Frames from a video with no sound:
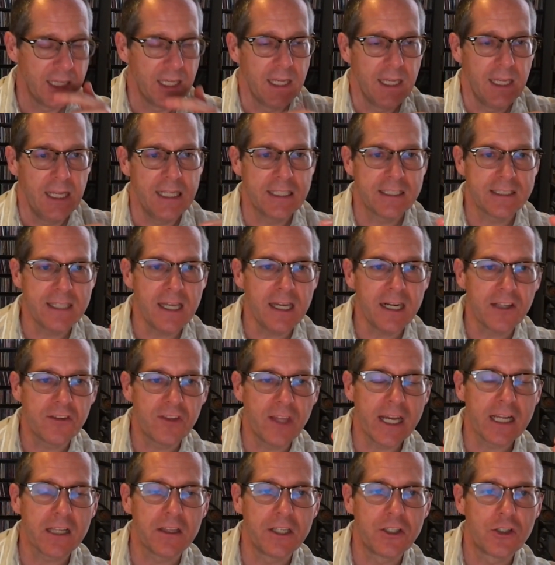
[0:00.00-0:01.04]
it's not
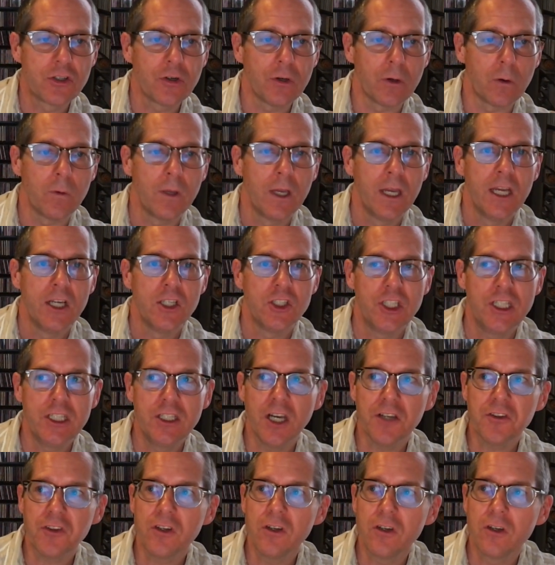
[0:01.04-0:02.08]
exactly true. She
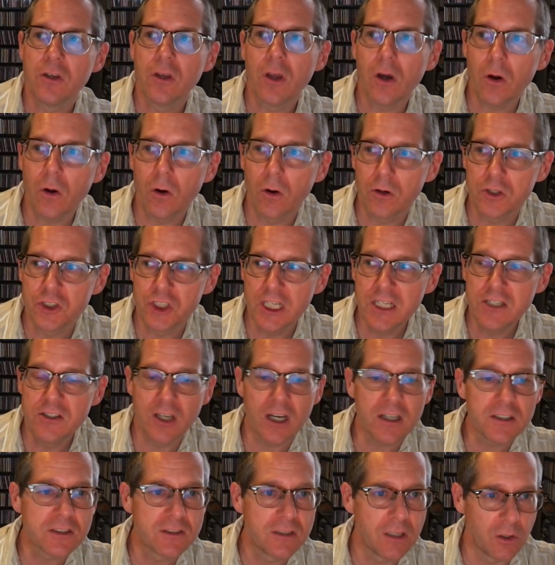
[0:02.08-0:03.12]
does know
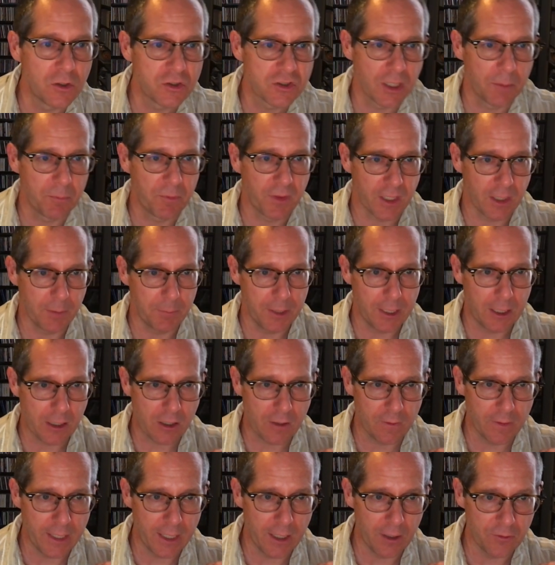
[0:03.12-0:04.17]
something about
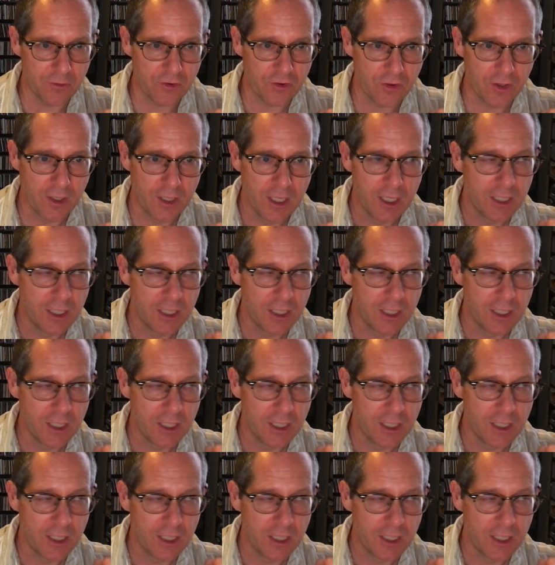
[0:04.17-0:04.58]
clouds.